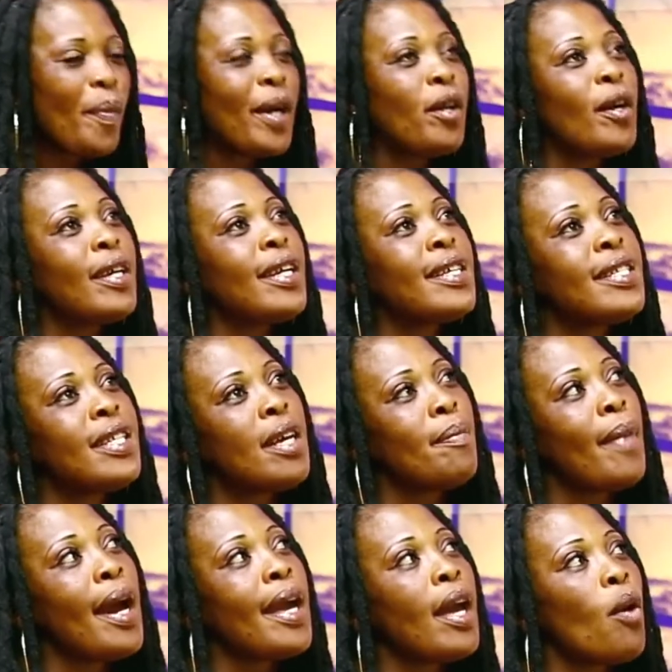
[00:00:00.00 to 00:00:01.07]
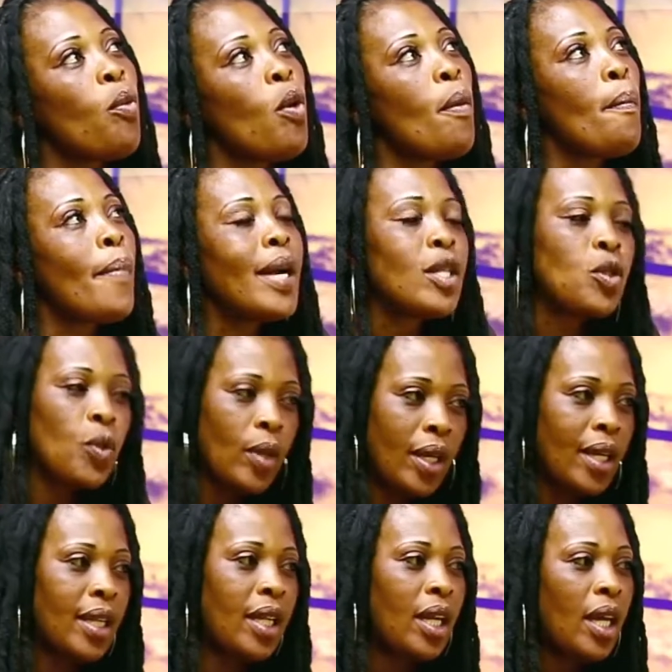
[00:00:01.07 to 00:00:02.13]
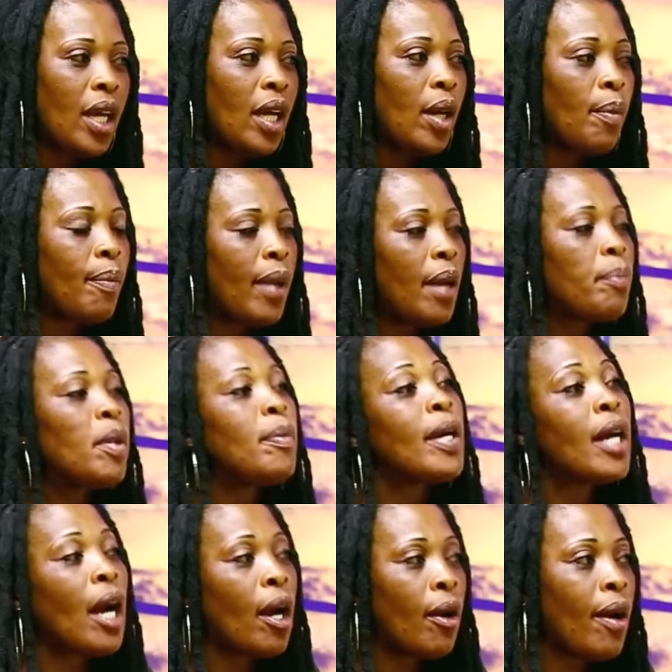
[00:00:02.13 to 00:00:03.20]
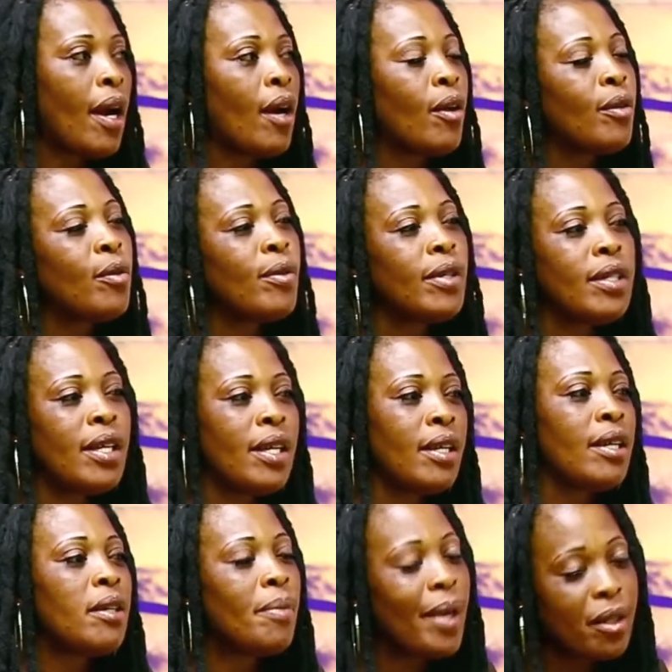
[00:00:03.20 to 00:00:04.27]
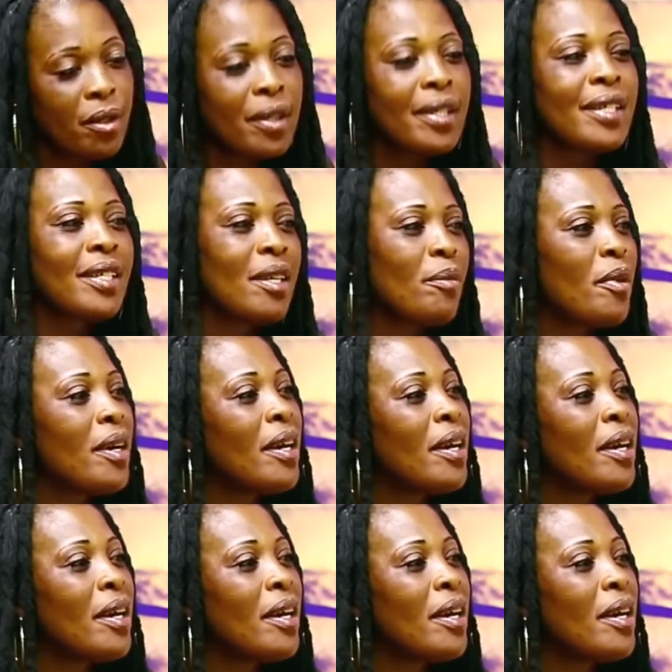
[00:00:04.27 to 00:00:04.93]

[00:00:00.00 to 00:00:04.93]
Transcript: all the same, I have one matoken. But bibi kakra ono ye. But all the same ye.